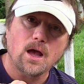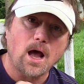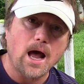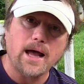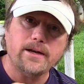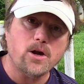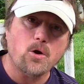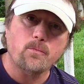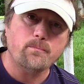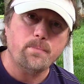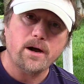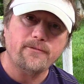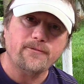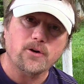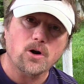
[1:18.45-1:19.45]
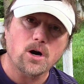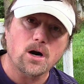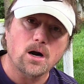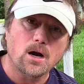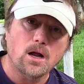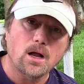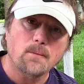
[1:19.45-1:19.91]
I don't buffer,
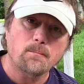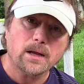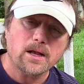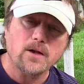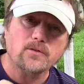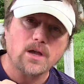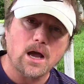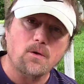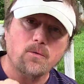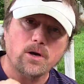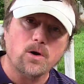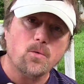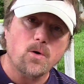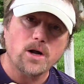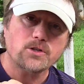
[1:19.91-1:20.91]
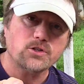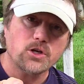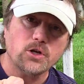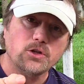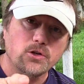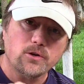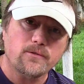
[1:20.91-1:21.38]
because I want to watch
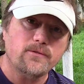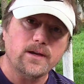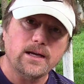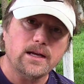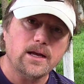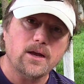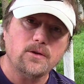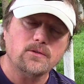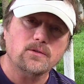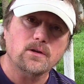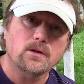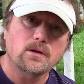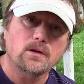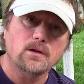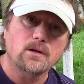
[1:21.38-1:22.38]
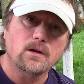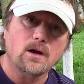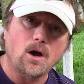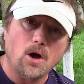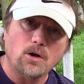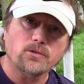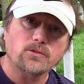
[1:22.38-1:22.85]
your videos
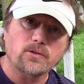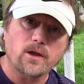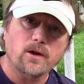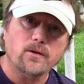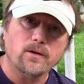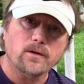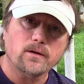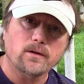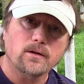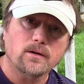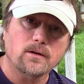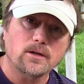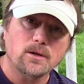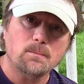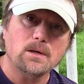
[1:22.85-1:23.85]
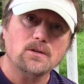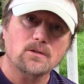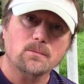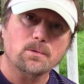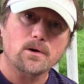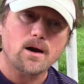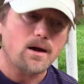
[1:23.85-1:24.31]
also. You'd be
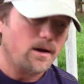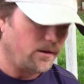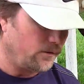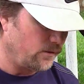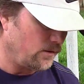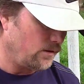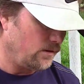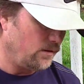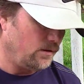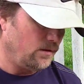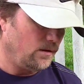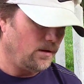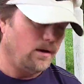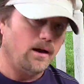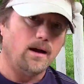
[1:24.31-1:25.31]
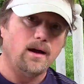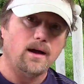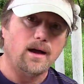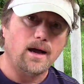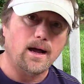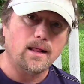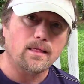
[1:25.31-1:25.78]
surprised.
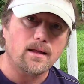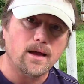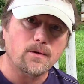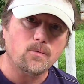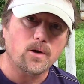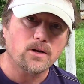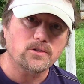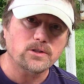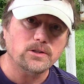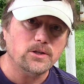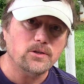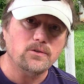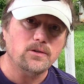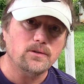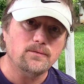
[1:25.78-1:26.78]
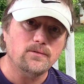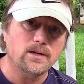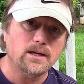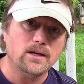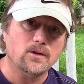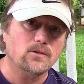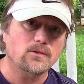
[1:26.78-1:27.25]
I like watching YouTube
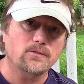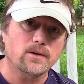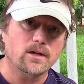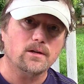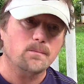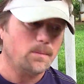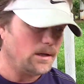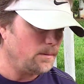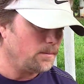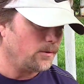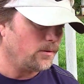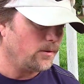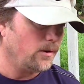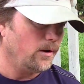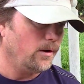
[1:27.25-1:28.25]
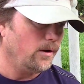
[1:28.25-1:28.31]
videos of other people,